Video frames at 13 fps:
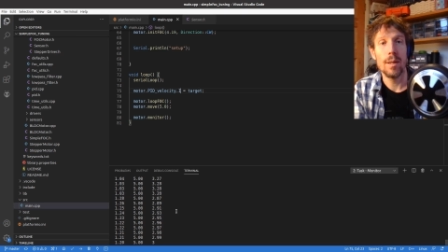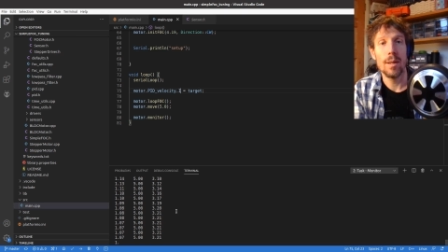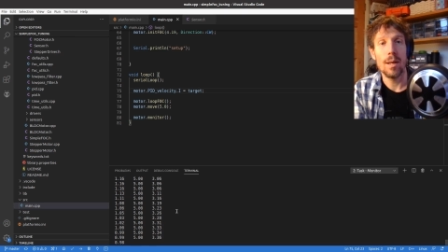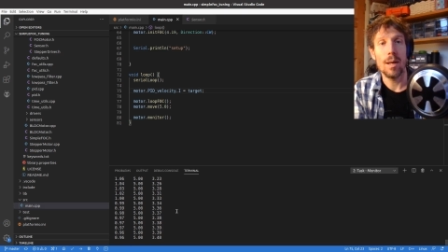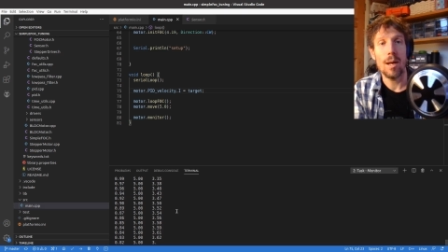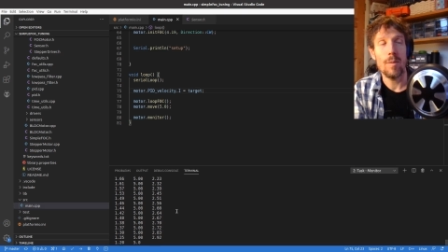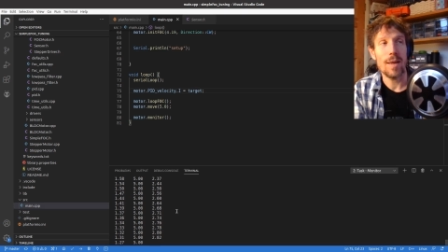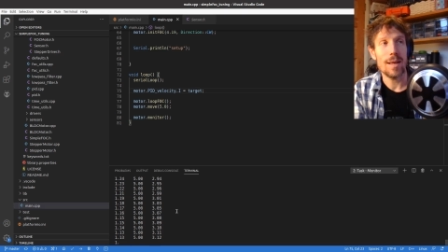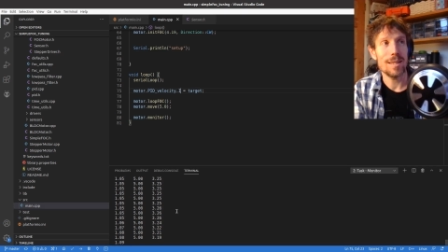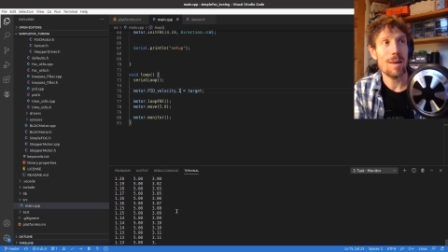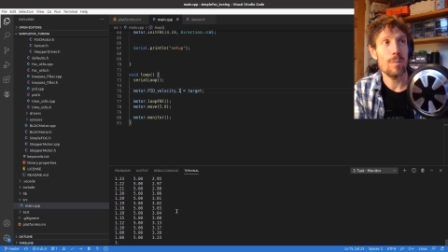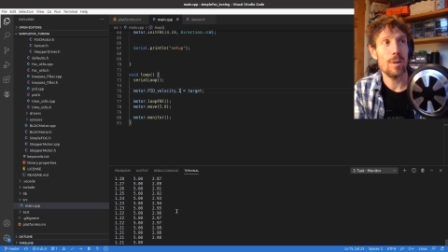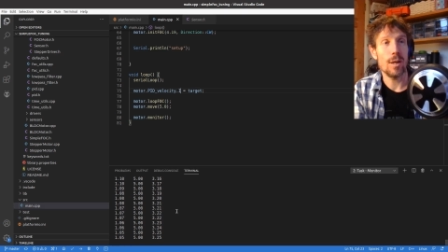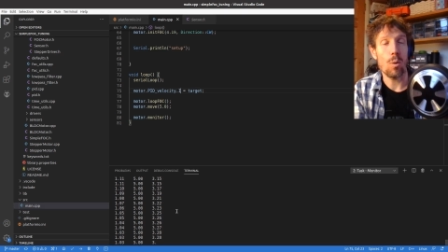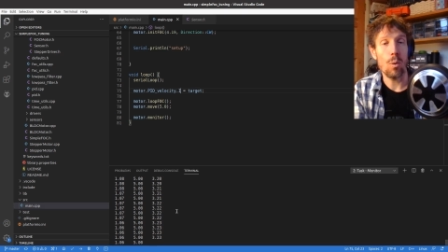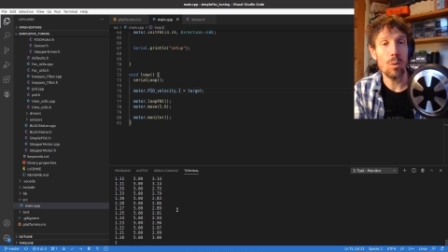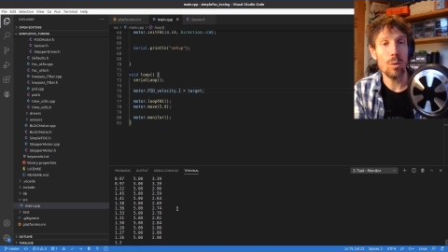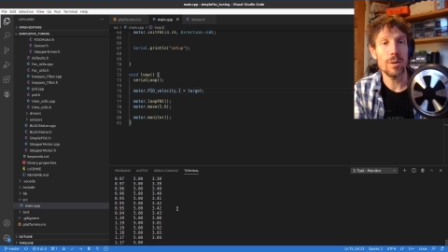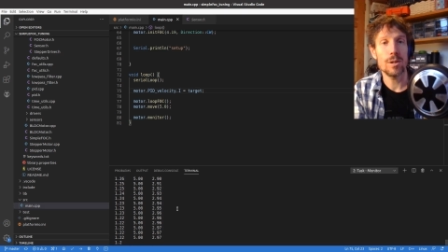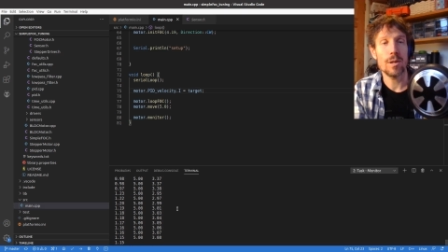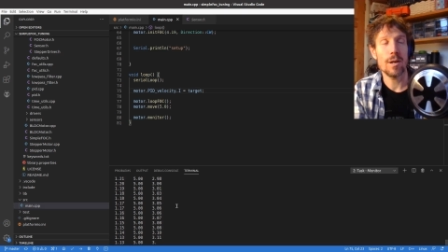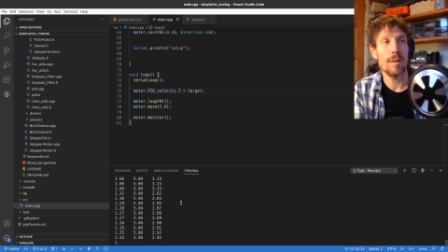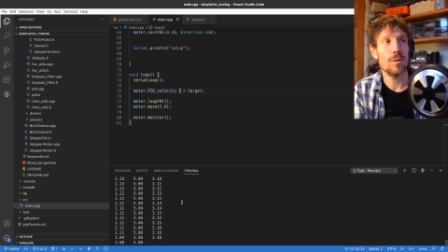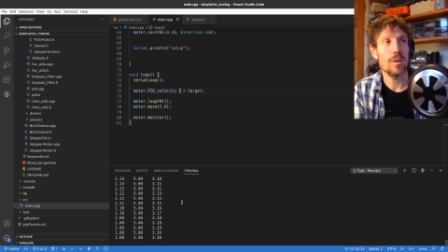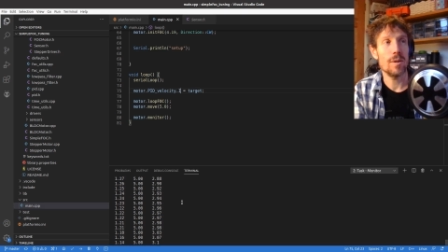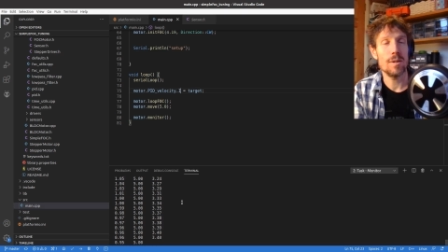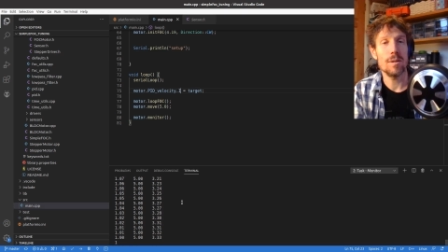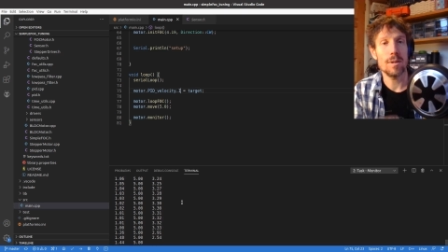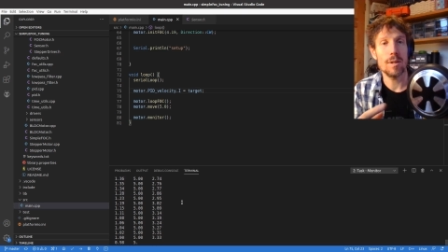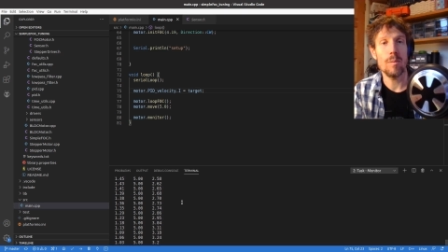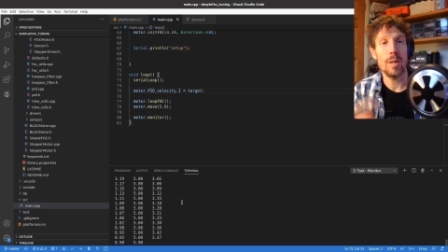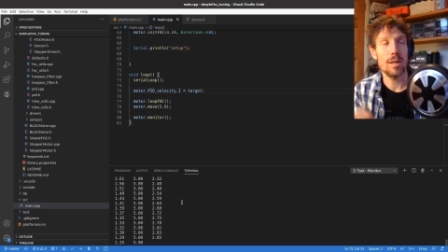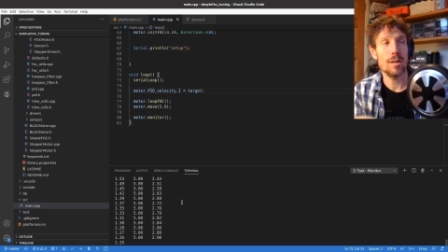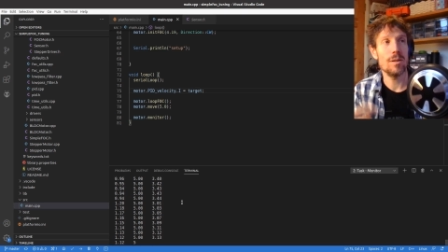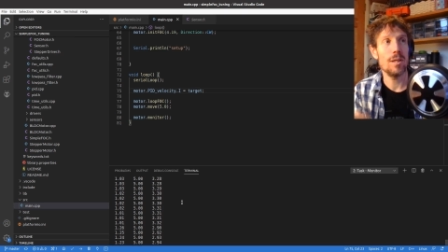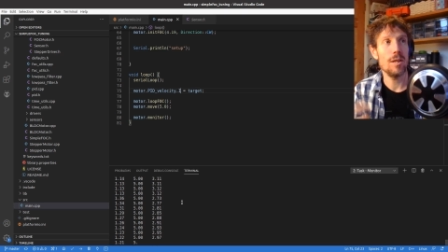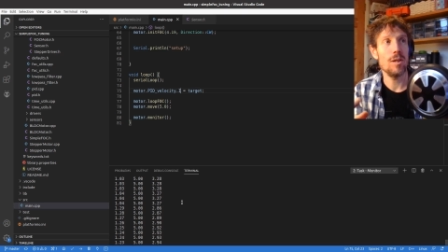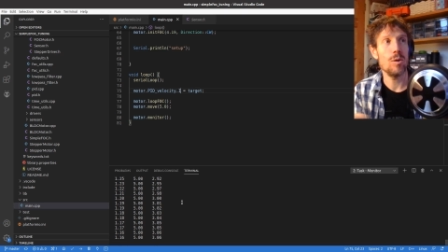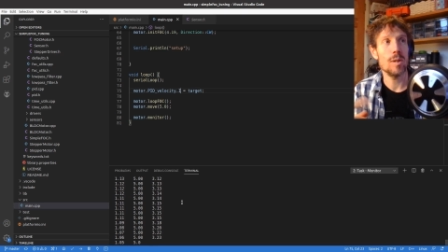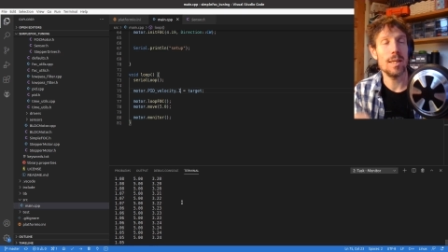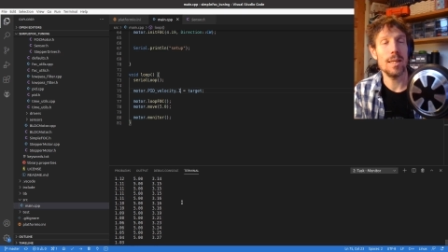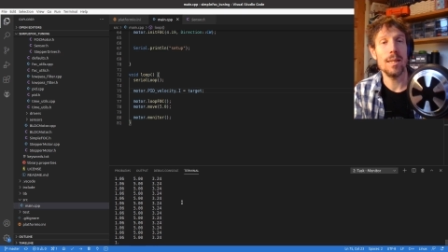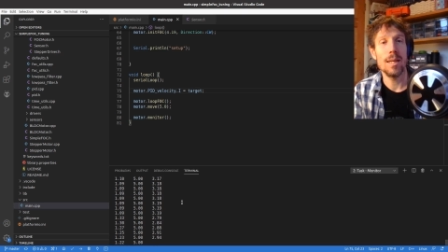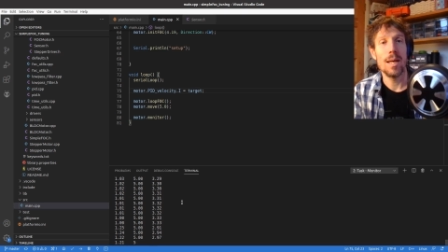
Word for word: and that's happening all the time so this is going to be continuously